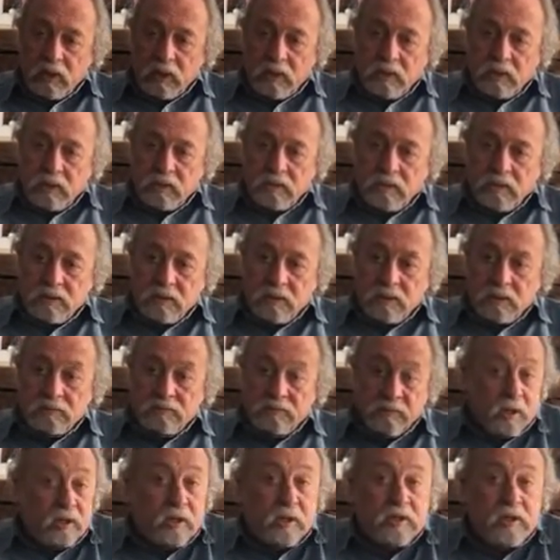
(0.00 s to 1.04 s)
And
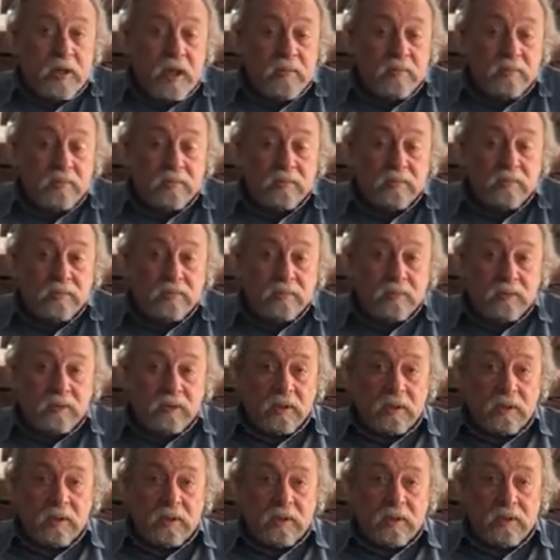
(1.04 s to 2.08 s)
I came.
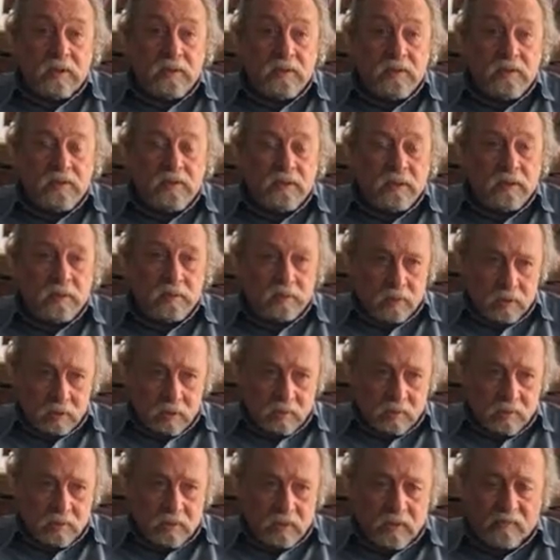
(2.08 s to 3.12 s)
And it was
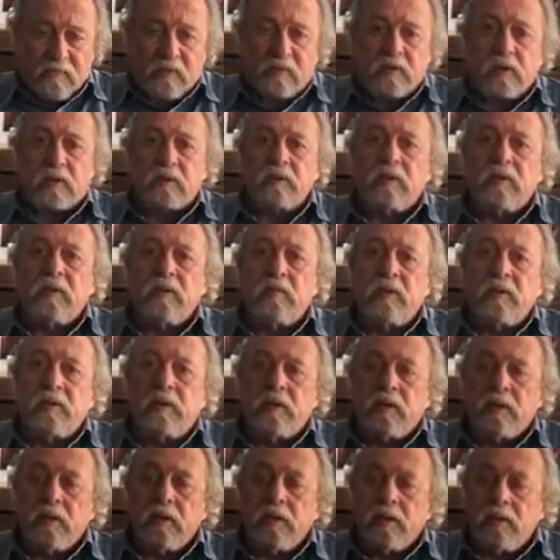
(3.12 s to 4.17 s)
difficult in the
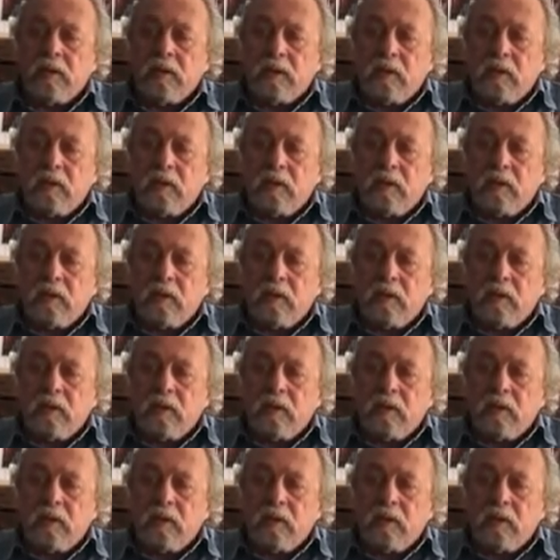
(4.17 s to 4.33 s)
beginning.